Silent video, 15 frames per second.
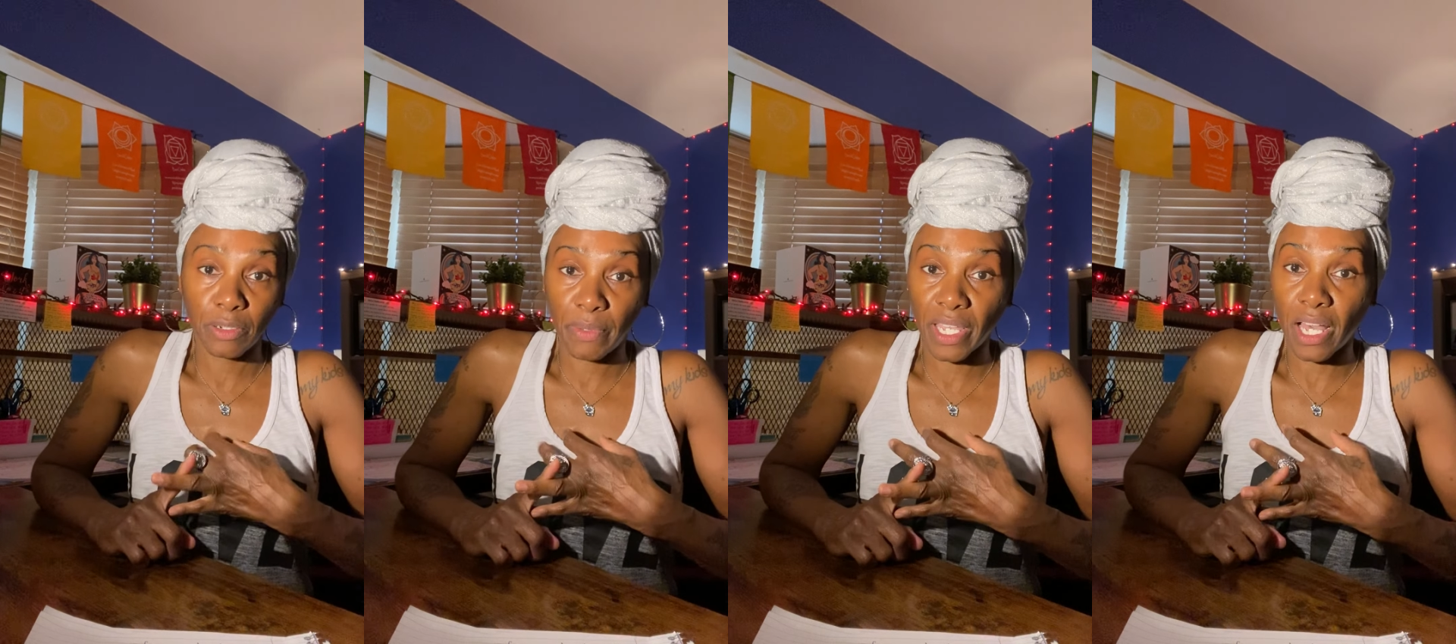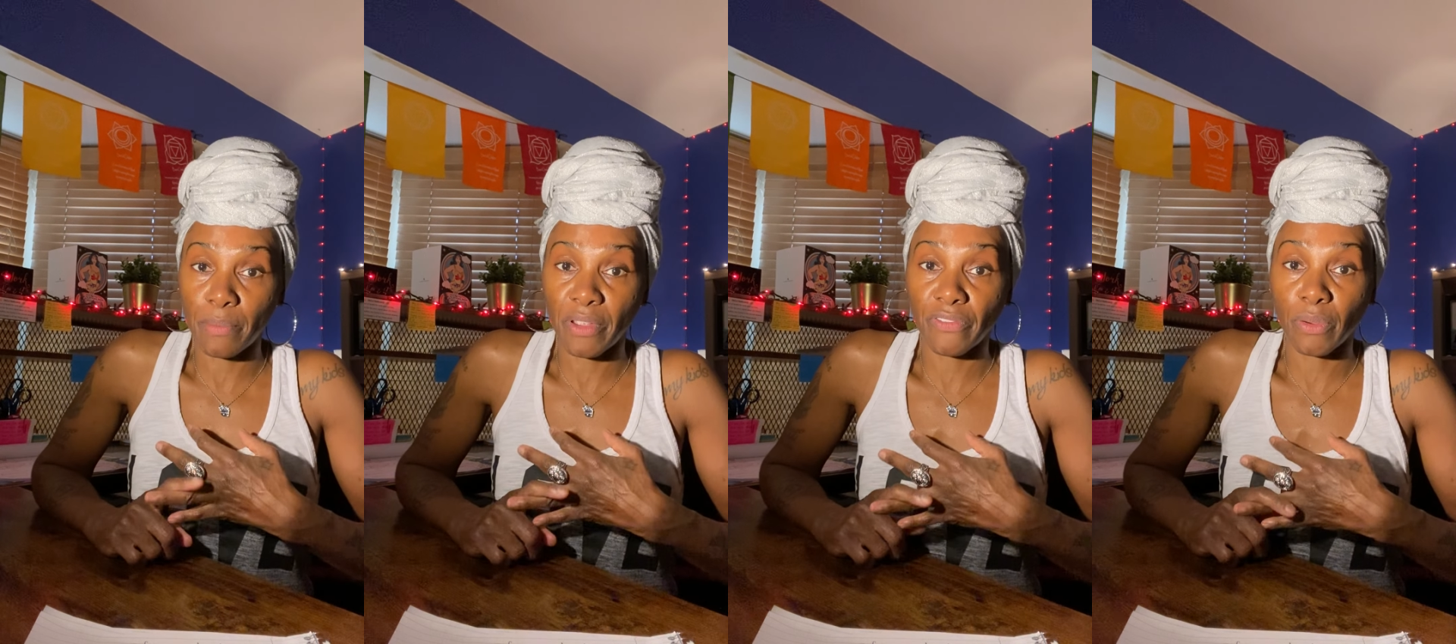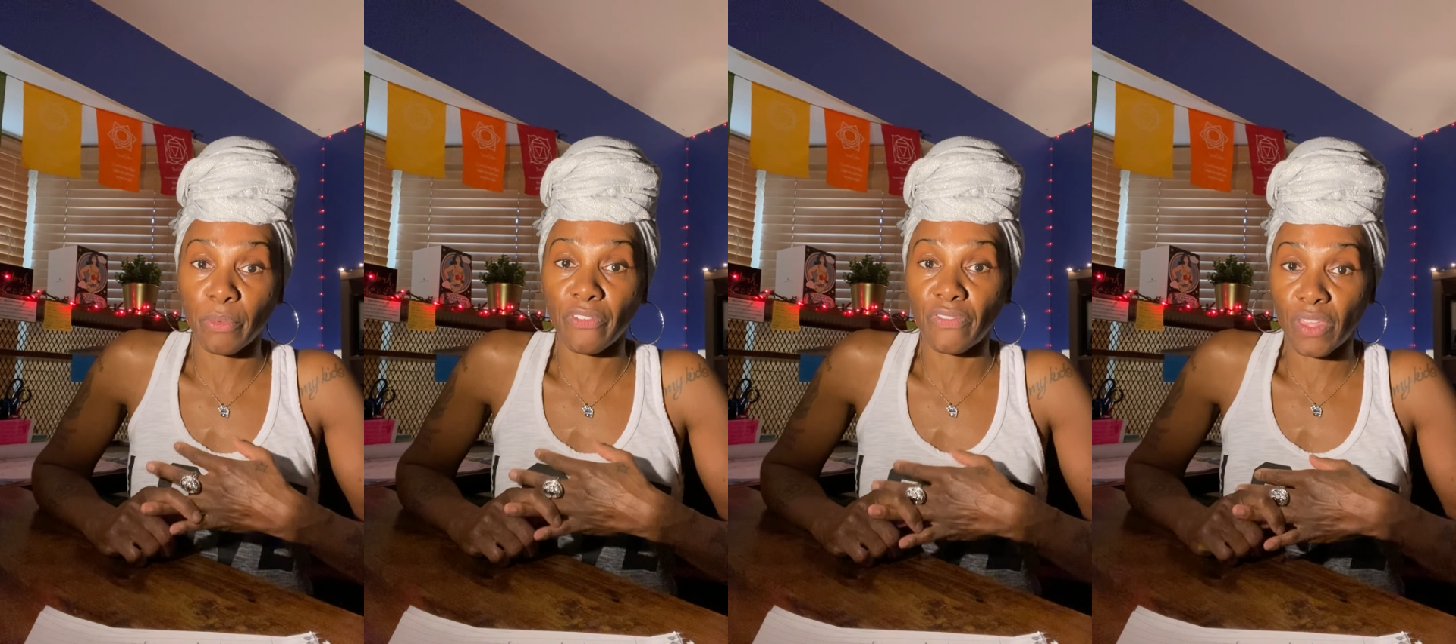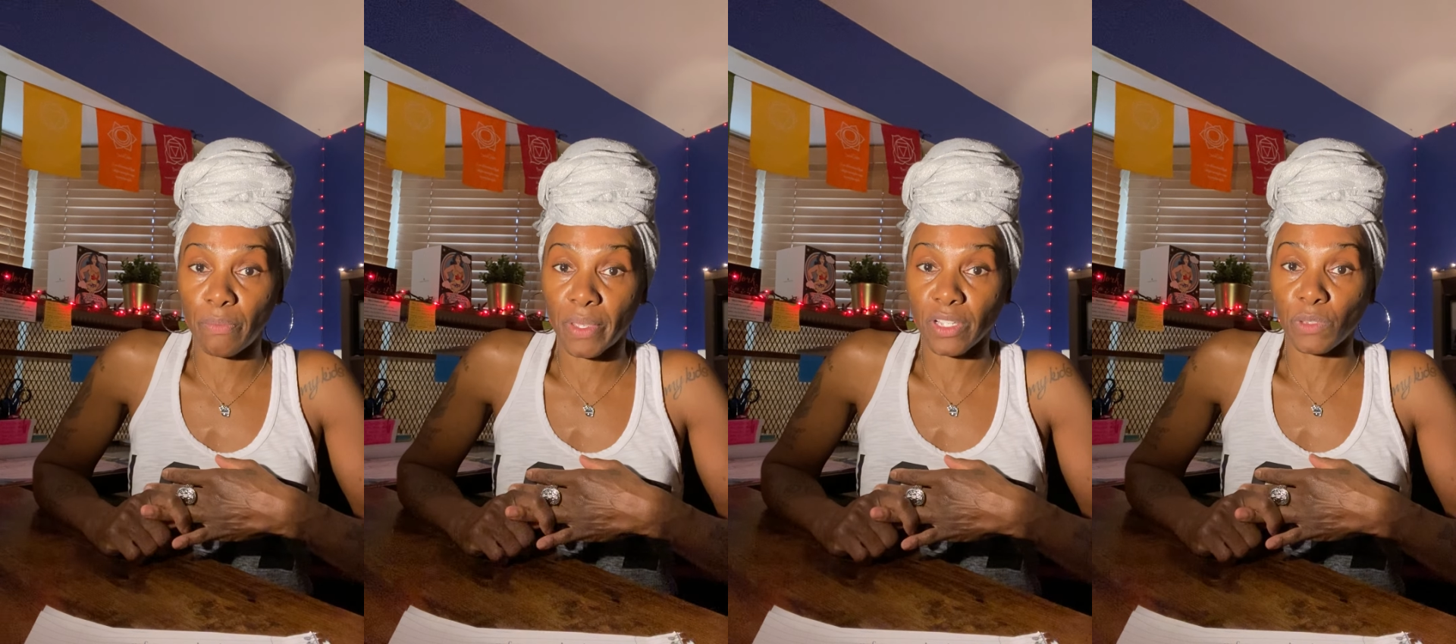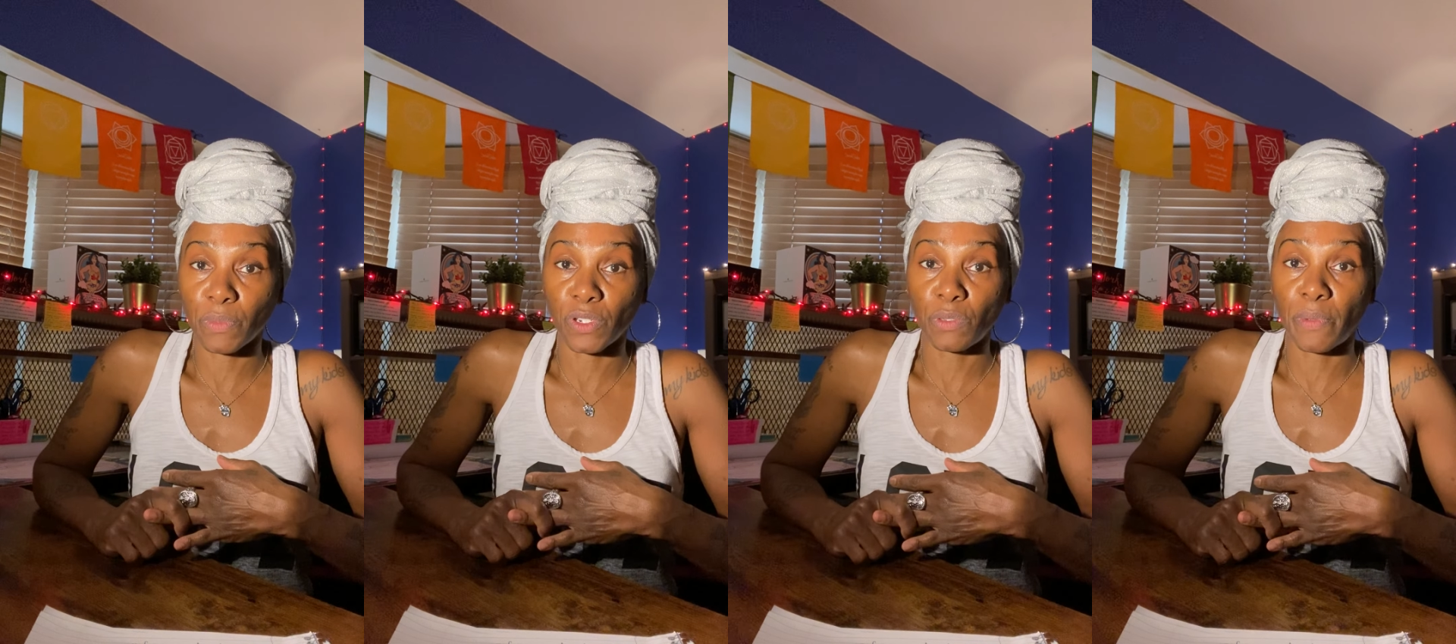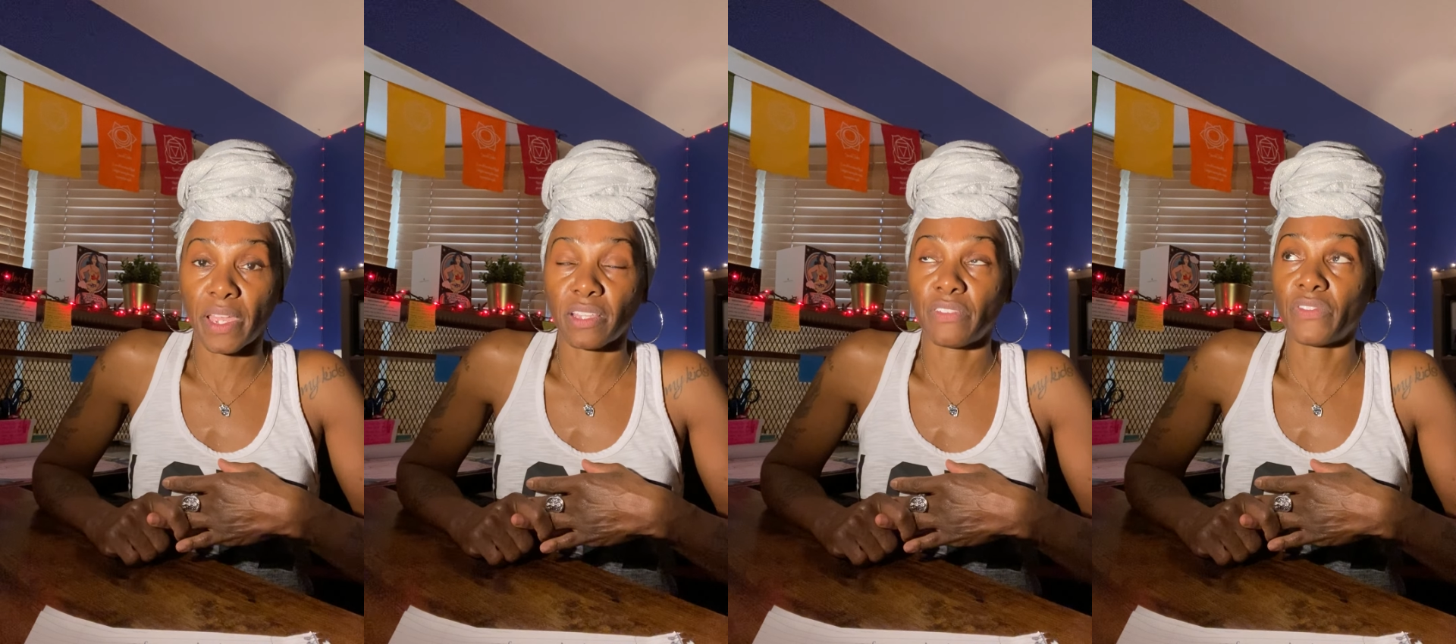be coming from a female's
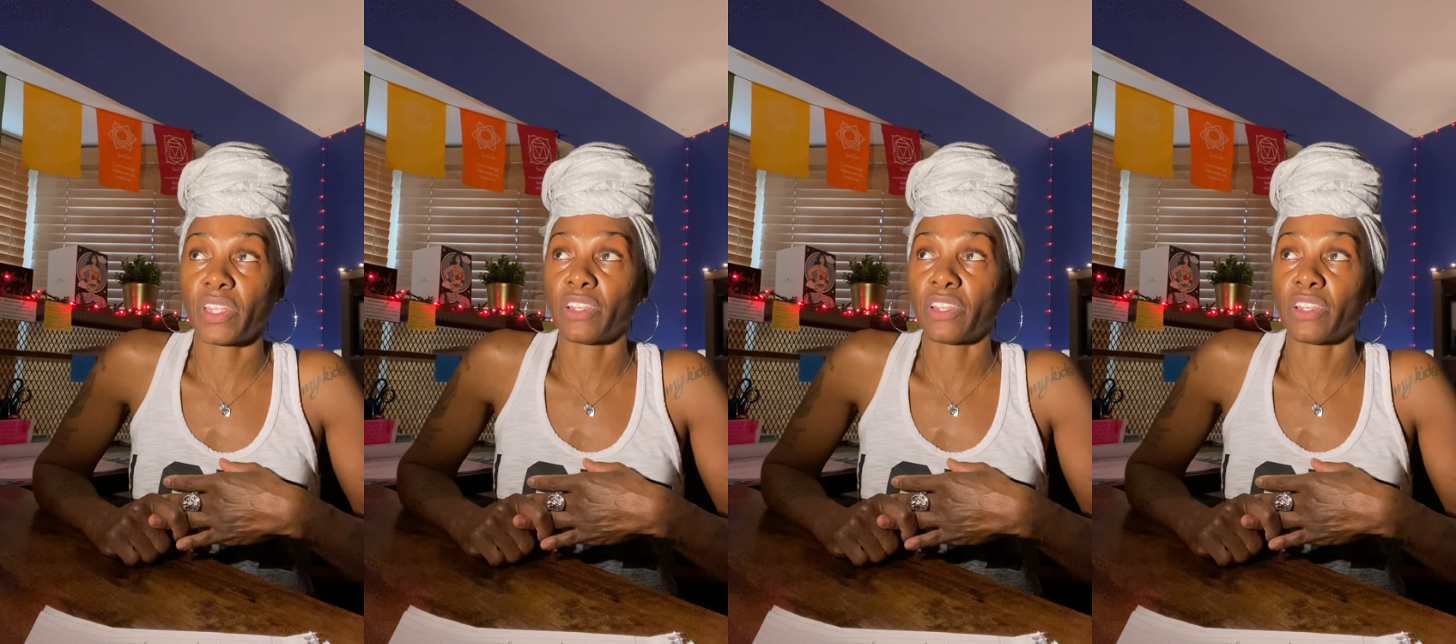perspective.